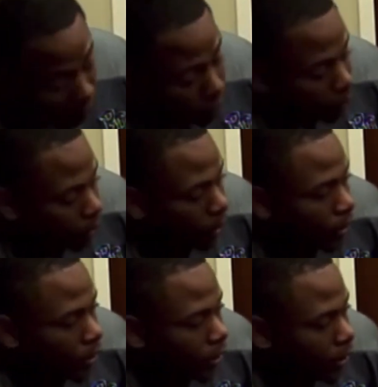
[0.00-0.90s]
the blood
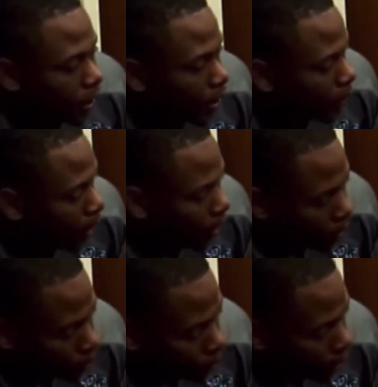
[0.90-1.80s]
test came back,
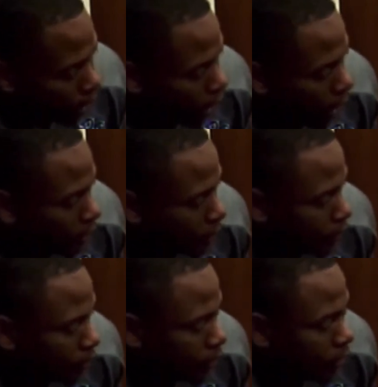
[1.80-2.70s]
I got
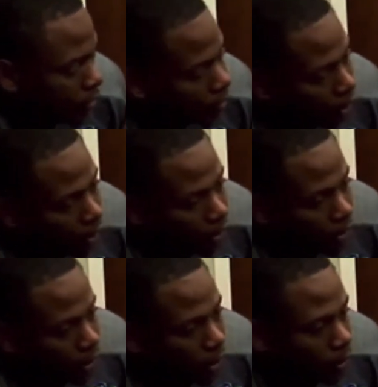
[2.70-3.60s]
dry the
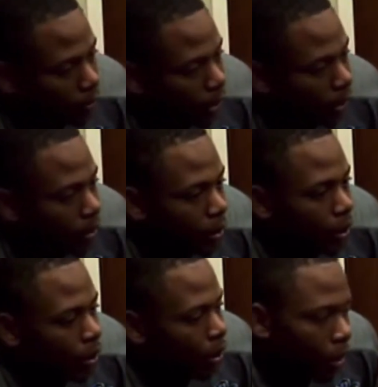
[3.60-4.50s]
same day.
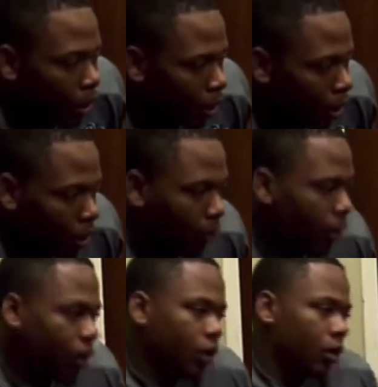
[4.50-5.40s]
And
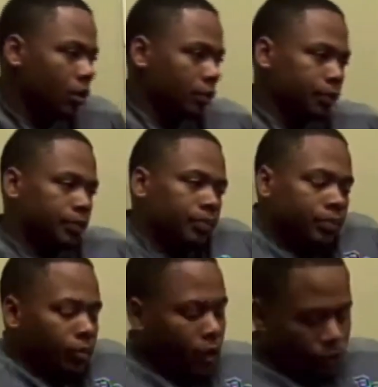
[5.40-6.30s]
been a
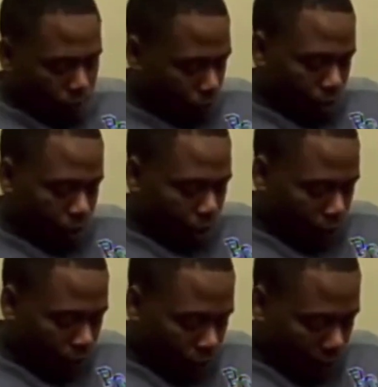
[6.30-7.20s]
life
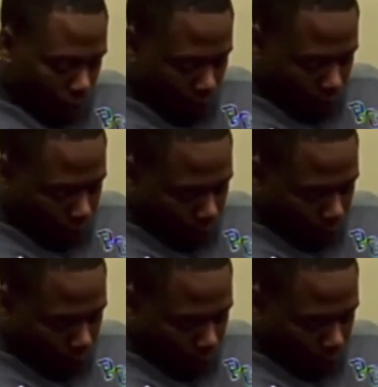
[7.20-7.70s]
ever since.